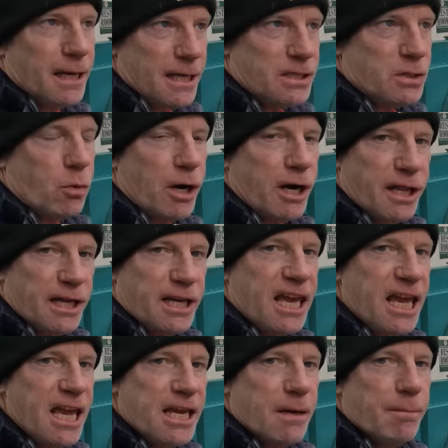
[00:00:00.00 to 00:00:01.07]
it's one of the
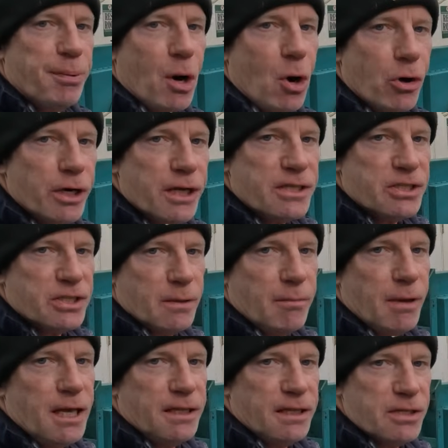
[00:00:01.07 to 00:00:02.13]
key components
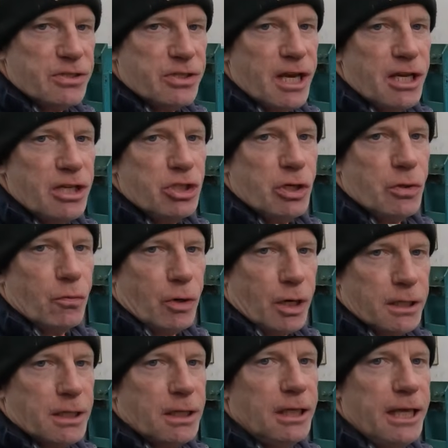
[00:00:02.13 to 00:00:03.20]
to make this engine
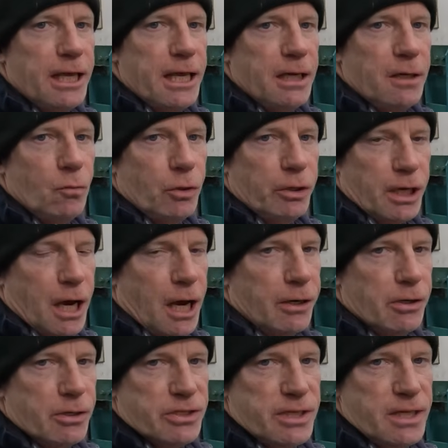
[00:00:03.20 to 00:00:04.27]
run clean with
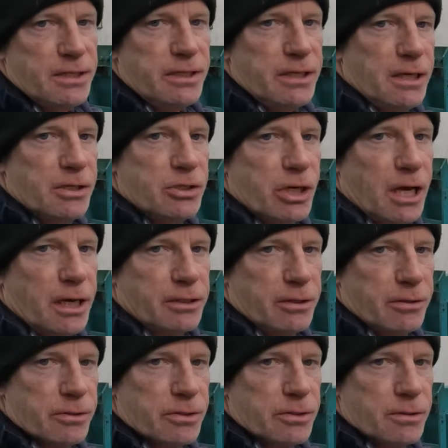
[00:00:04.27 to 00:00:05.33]
100cc
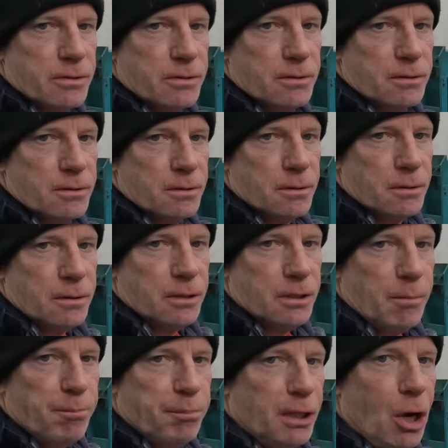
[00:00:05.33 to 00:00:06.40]
injectors.
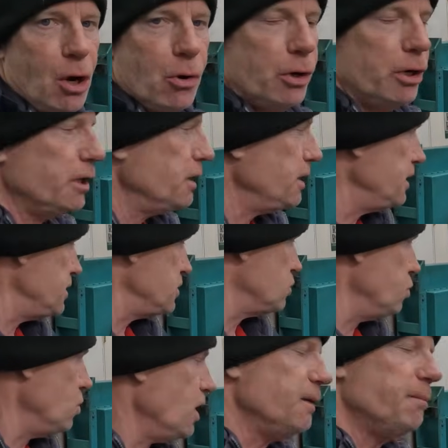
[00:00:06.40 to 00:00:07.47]
The blower is
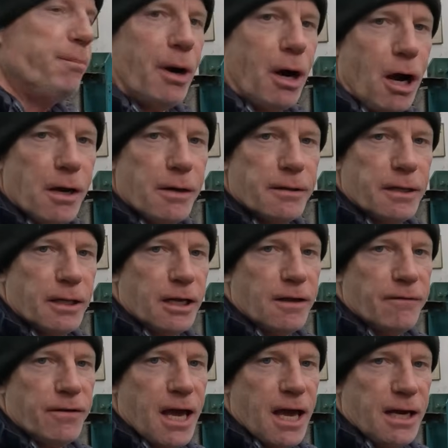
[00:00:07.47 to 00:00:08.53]
one part that
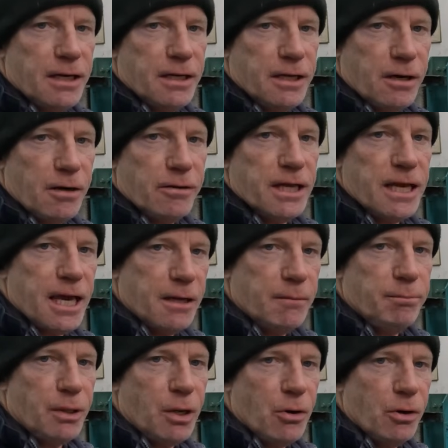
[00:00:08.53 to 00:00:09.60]
I've added here, the
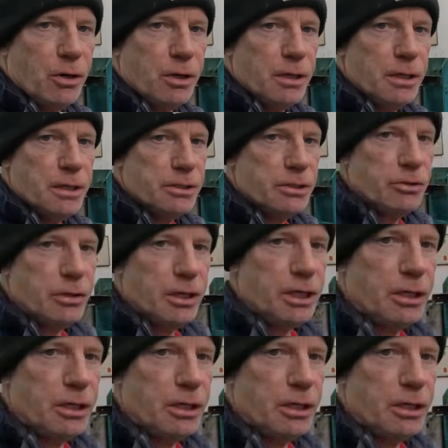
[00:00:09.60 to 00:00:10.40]
end blower, to